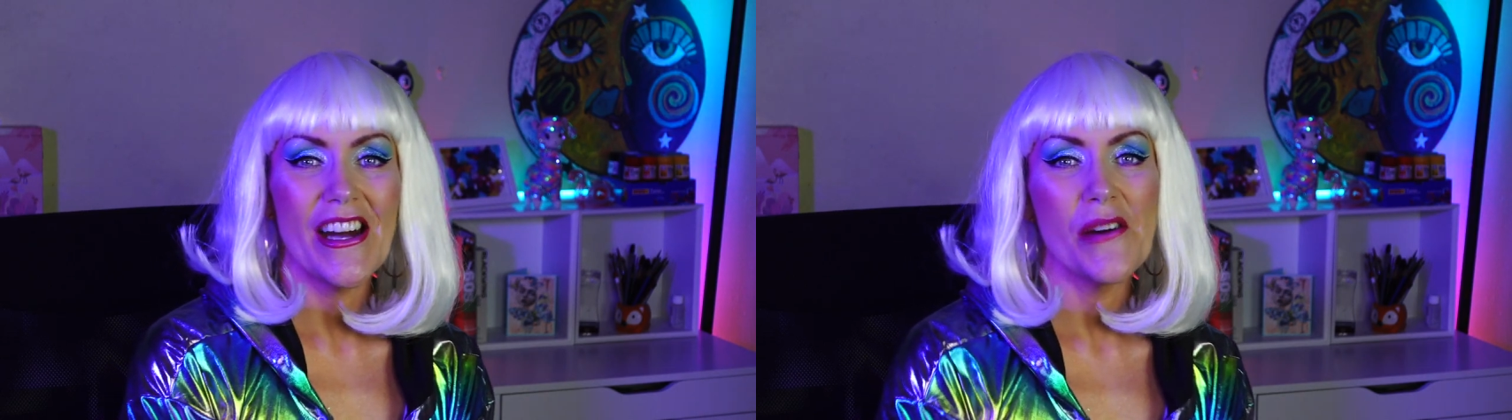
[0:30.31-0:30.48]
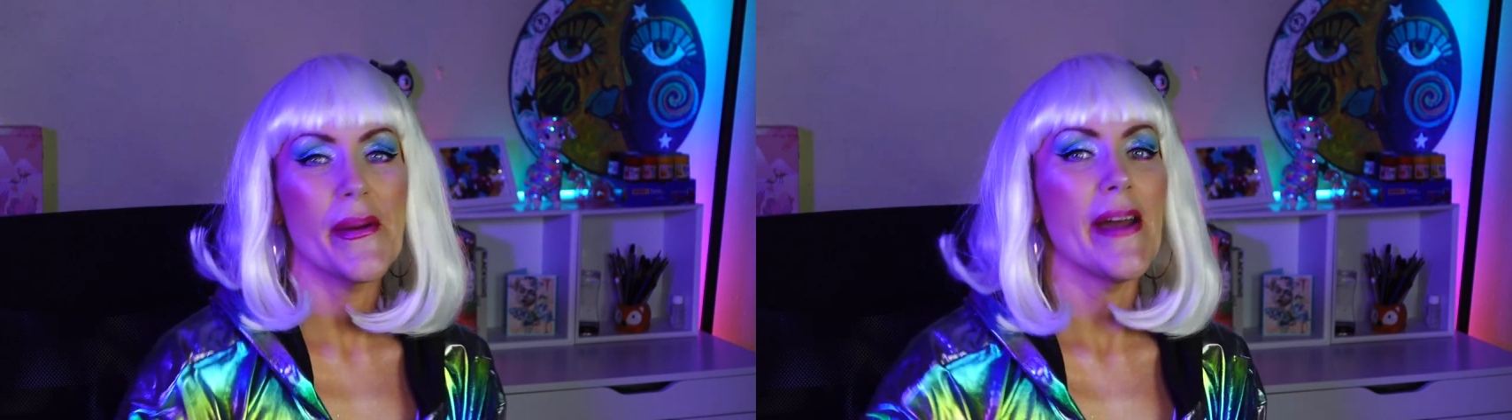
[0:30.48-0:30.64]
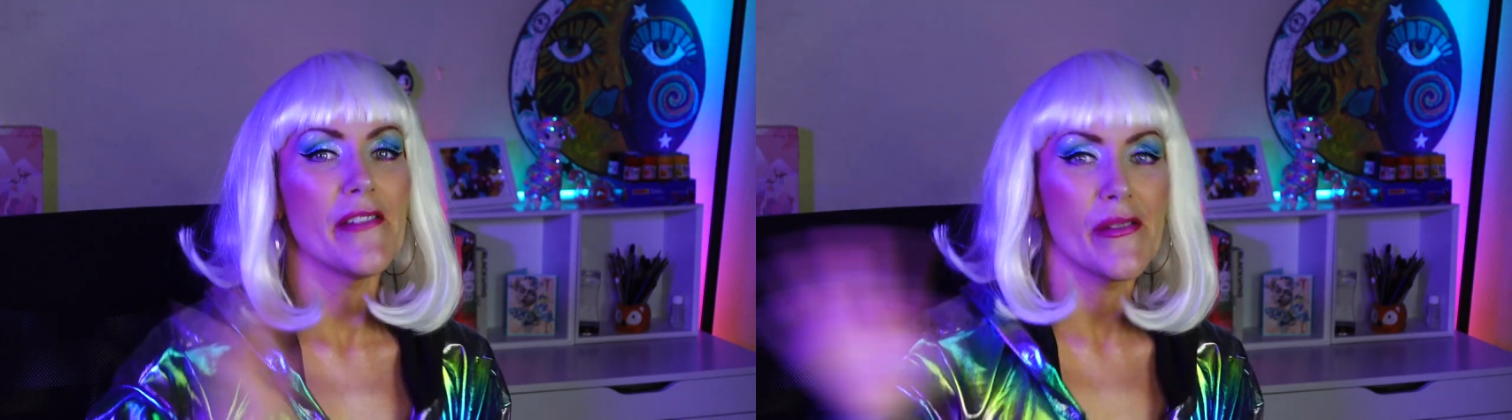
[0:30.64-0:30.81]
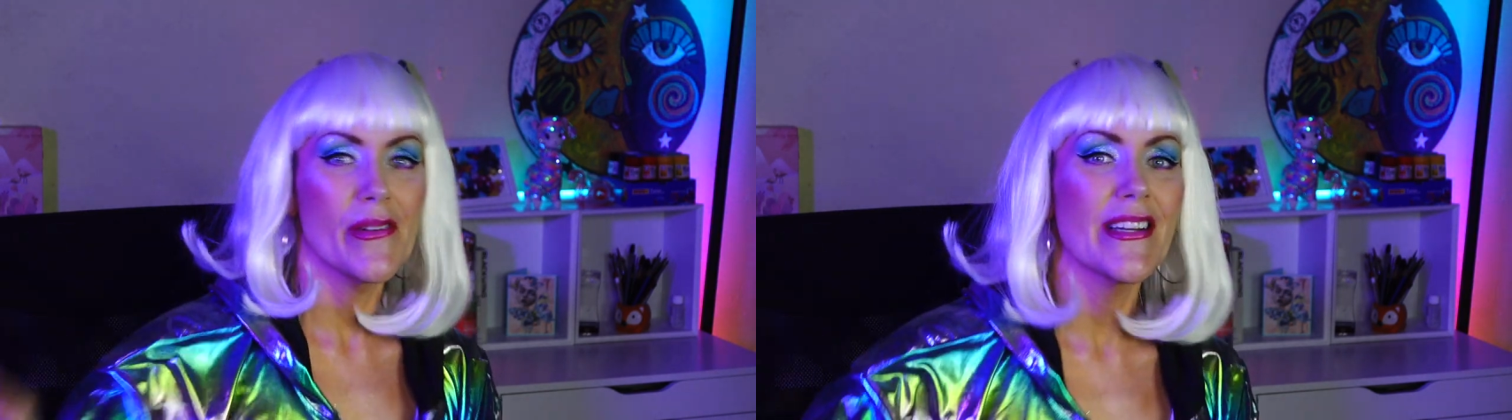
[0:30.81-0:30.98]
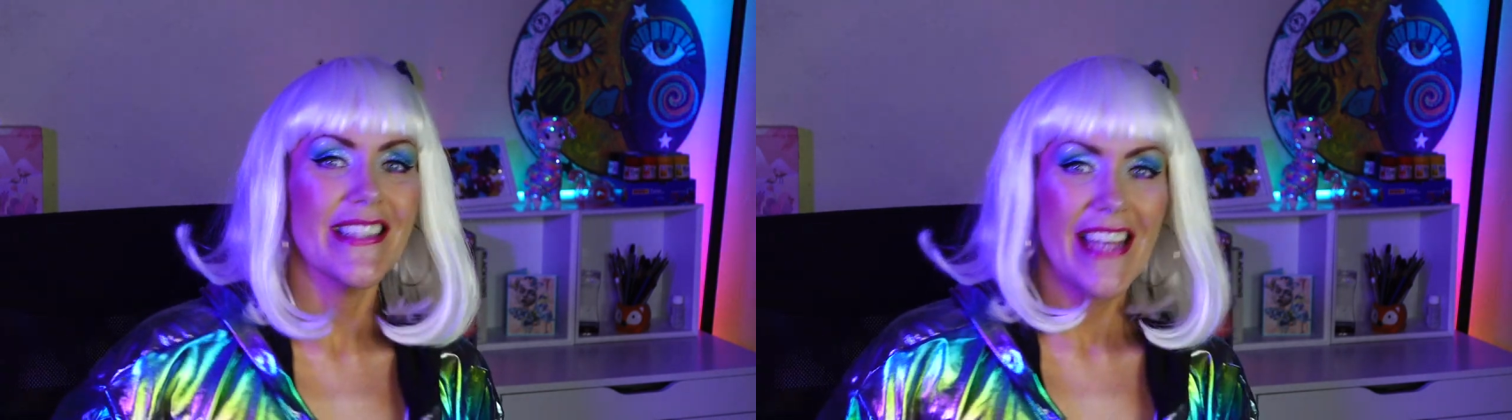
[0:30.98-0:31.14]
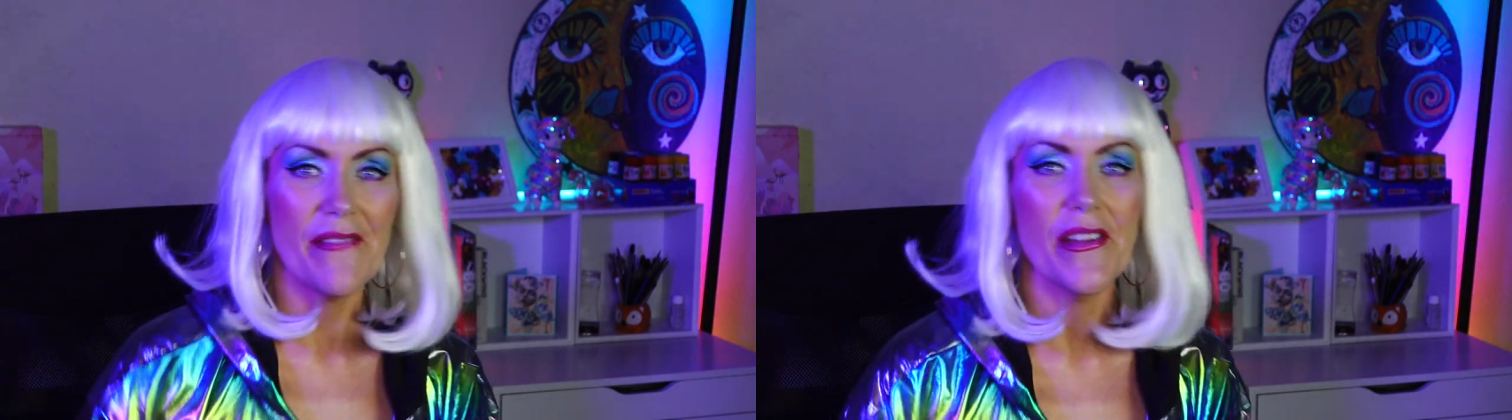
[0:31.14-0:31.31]
Hope everyone
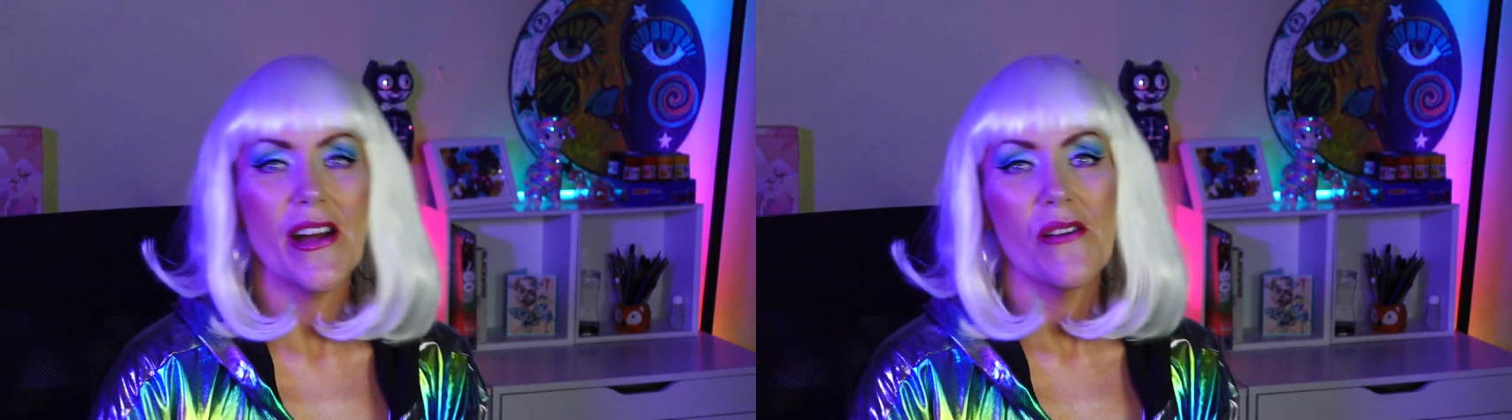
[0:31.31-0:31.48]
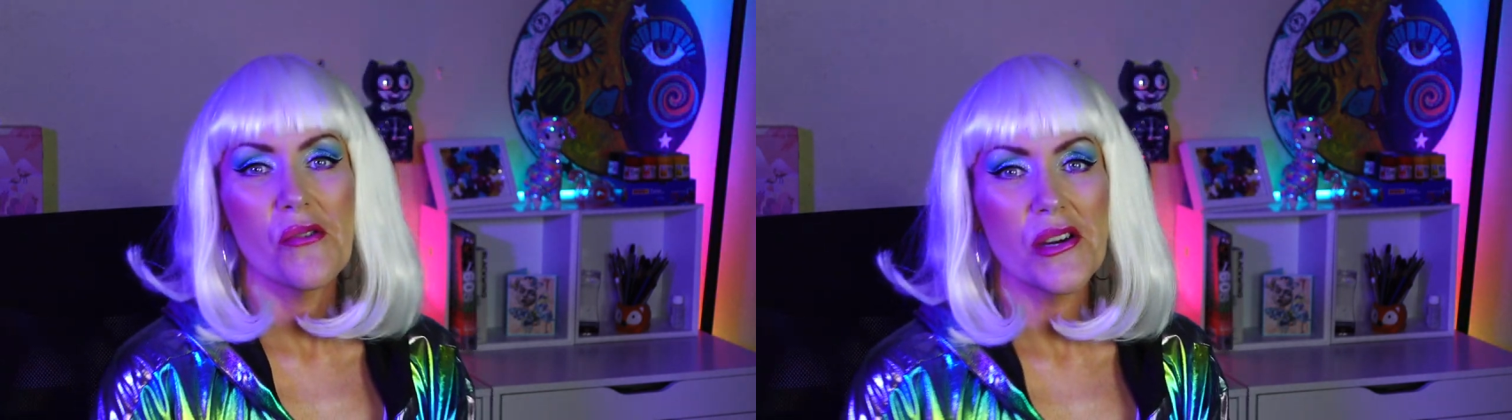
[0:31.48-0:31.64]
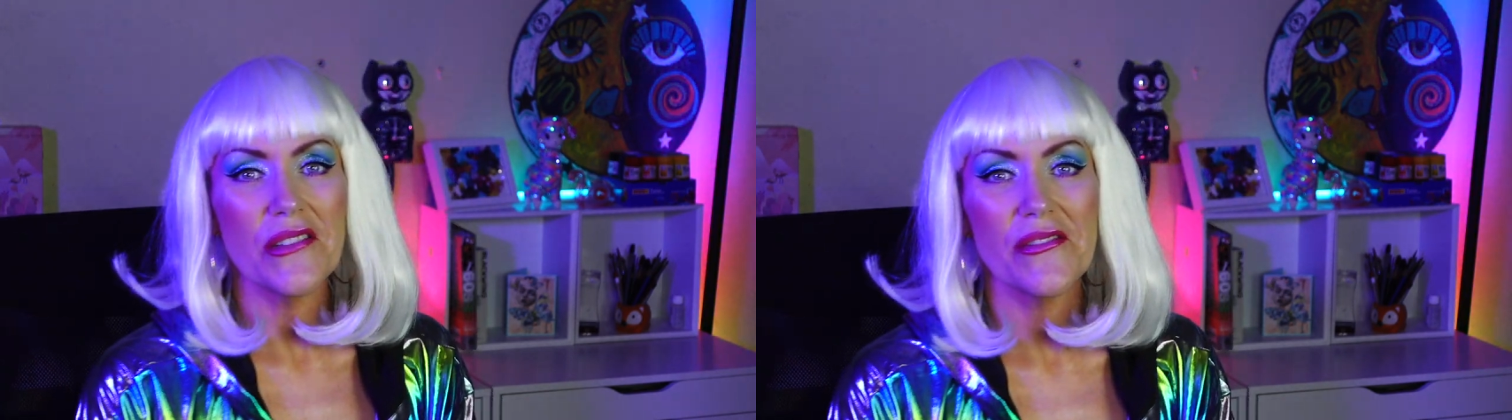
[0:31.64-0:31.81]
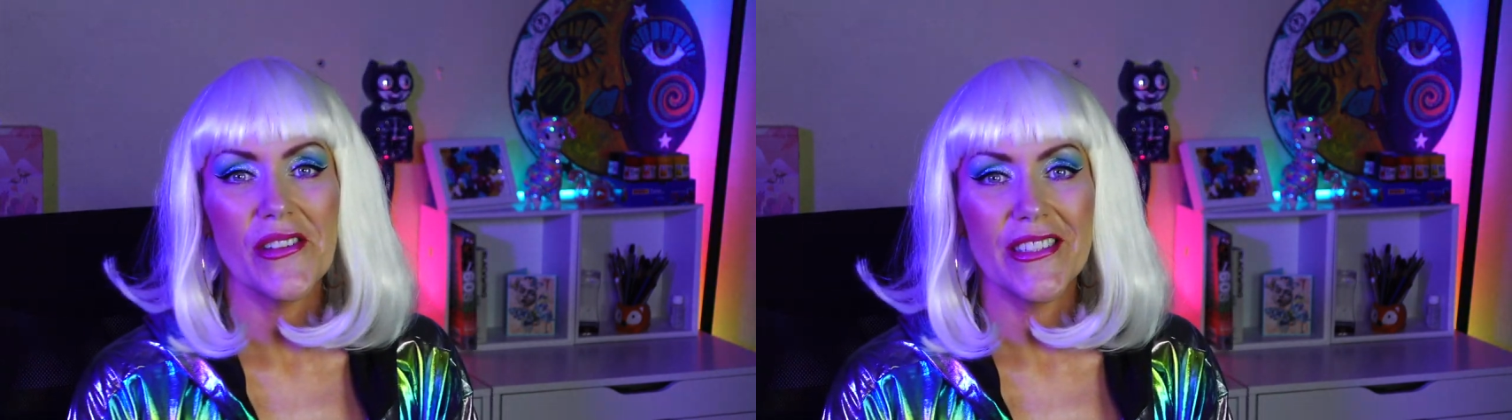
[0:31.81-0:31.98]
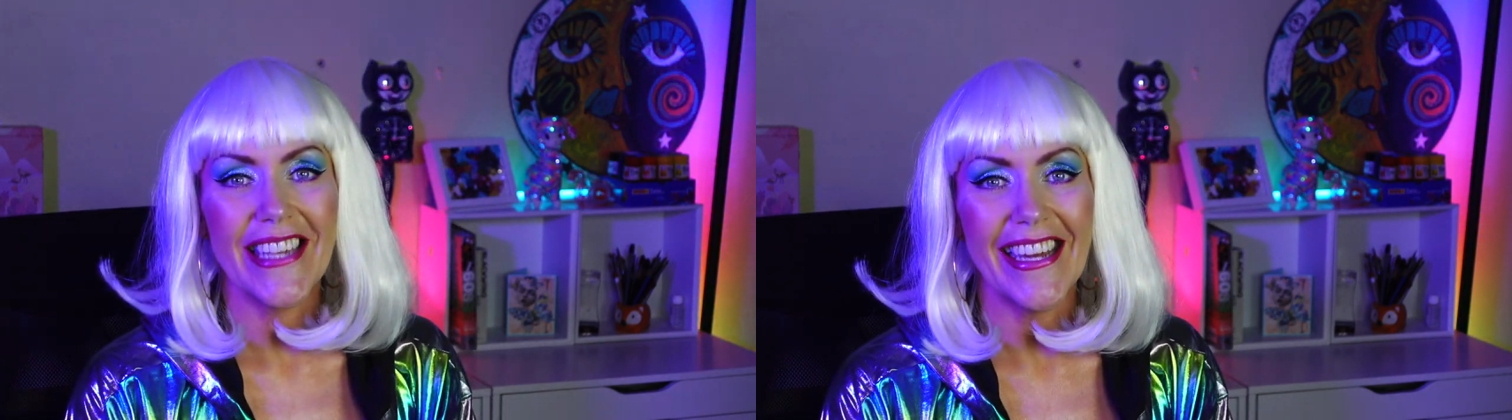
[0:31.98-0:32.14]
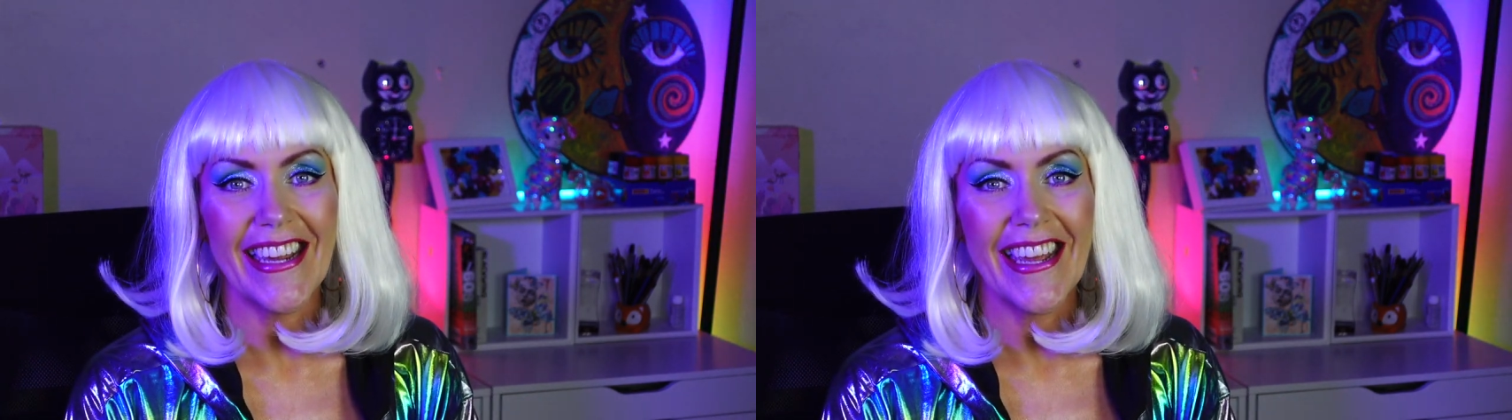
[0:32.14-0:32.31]
is having a wonderful
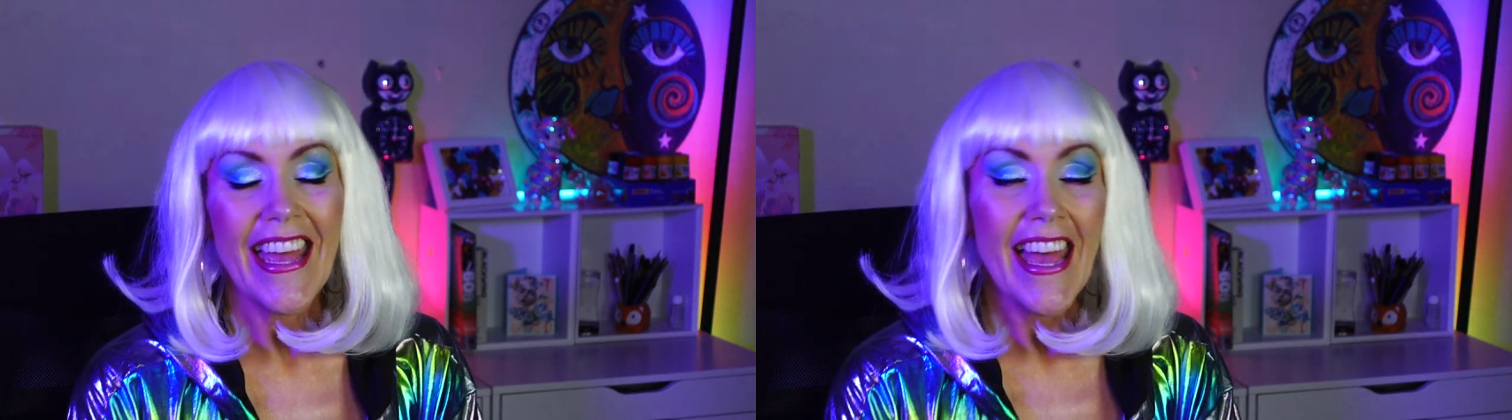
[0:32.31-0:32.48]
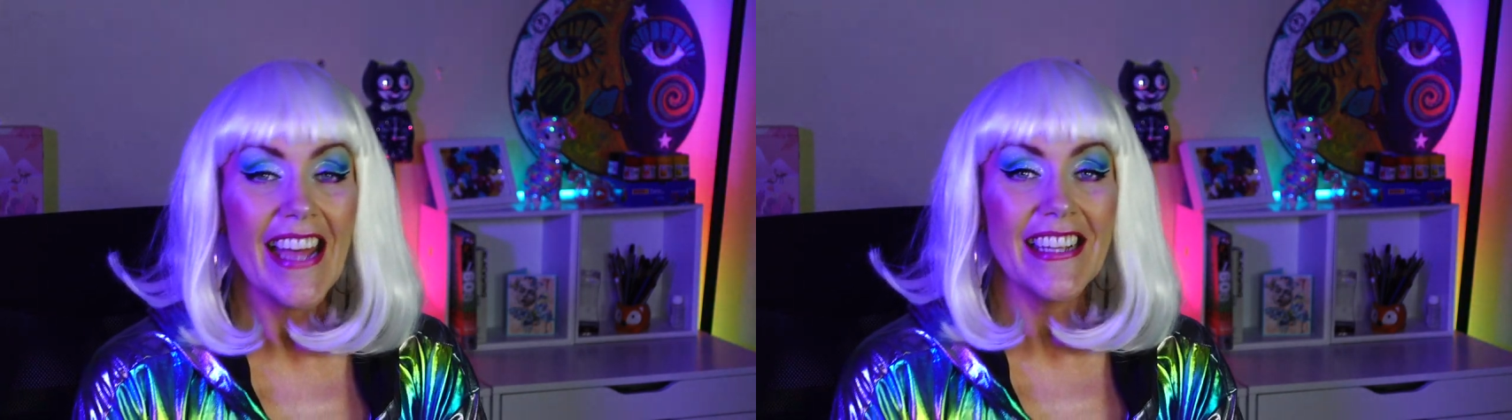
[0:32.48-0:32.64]
day.